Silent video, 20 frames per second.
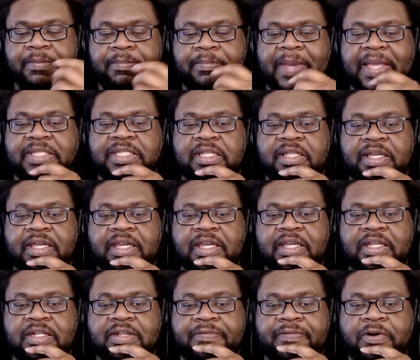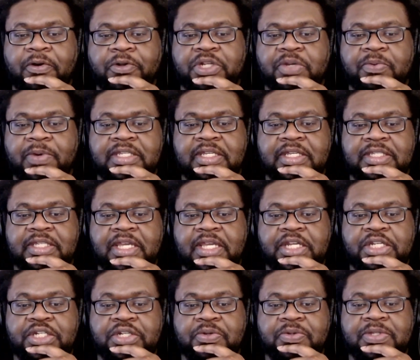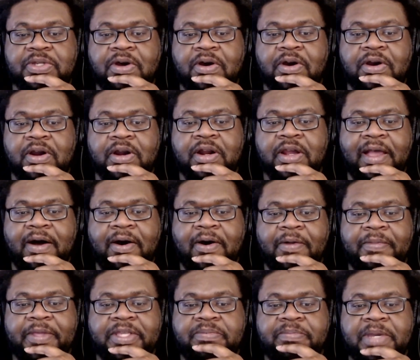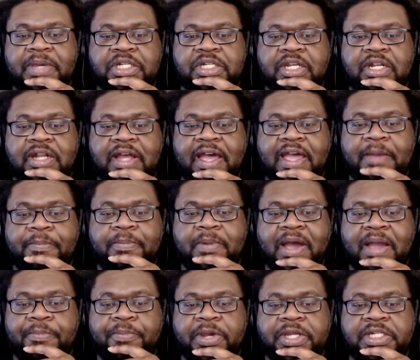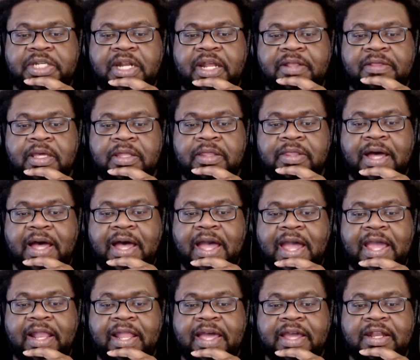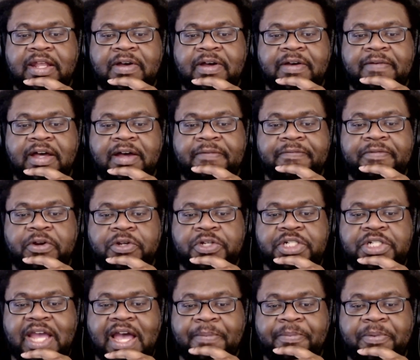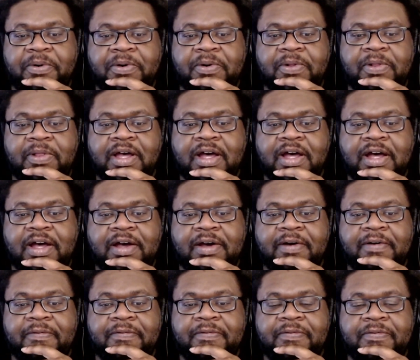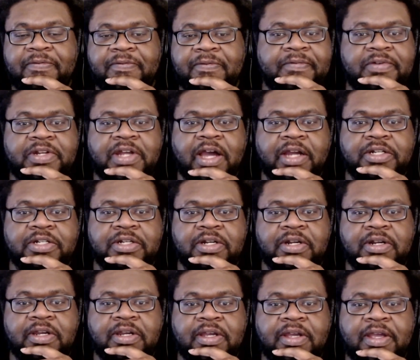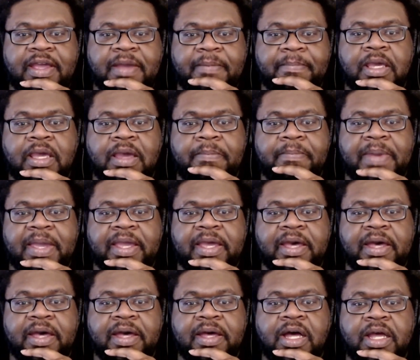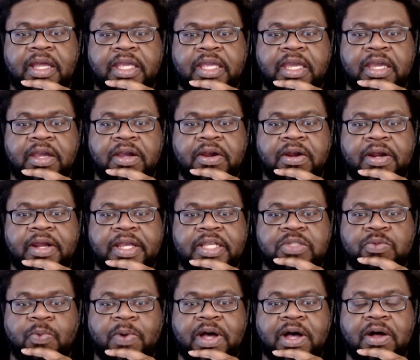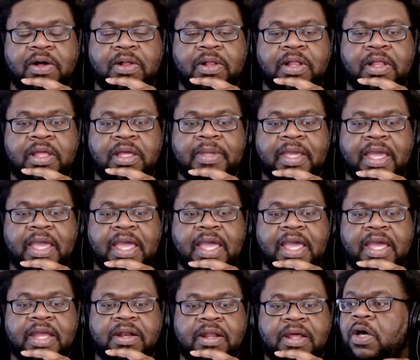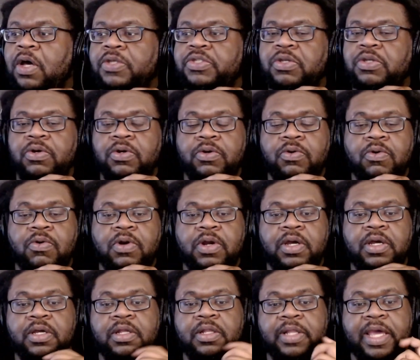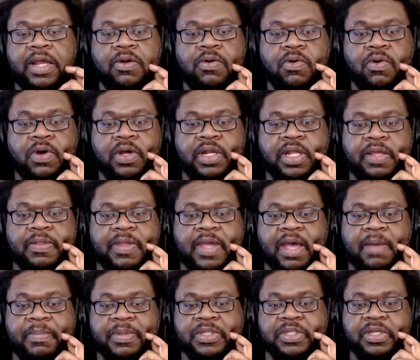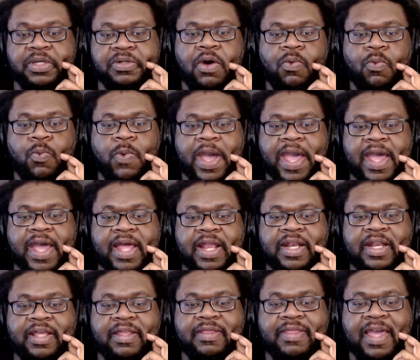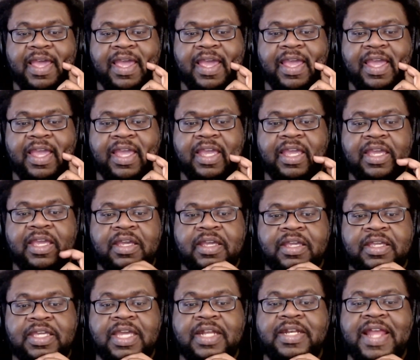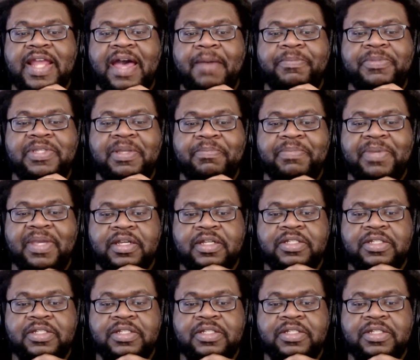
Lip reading: basically divulging what his issues are. On this mission, I appreciated the highlight of Nurse Chapel, of Dr. Mbinga here as well. And also Uhura later on in the episode when they kidnap some people